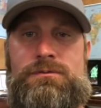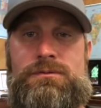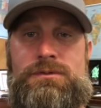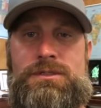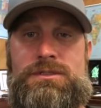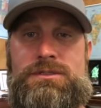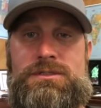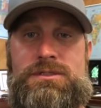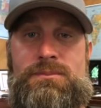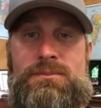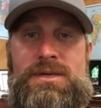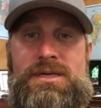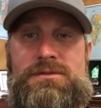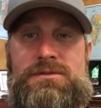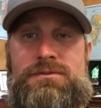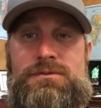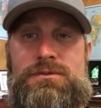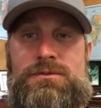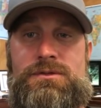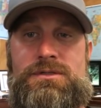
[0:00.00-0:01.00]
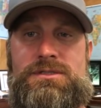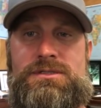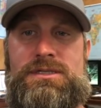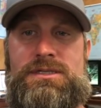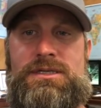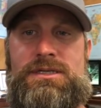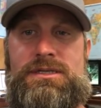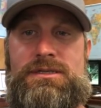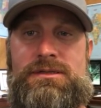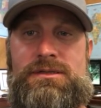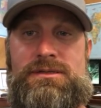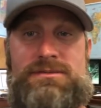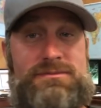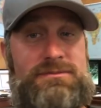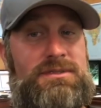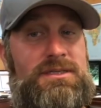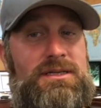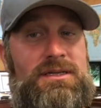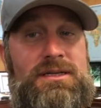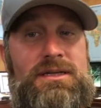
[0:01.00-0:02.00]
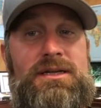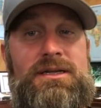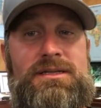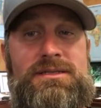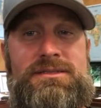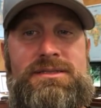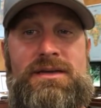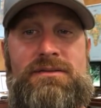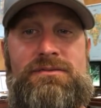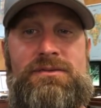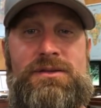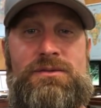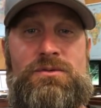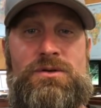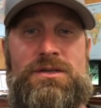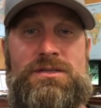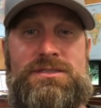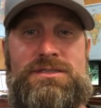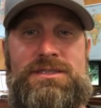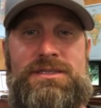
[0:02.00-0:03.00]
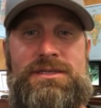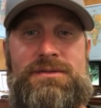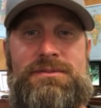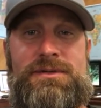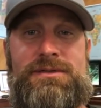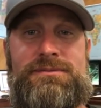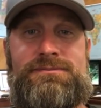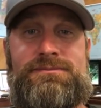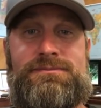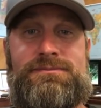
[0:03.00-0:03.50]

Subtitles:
is the best view of the city. Definitely want to see it, man.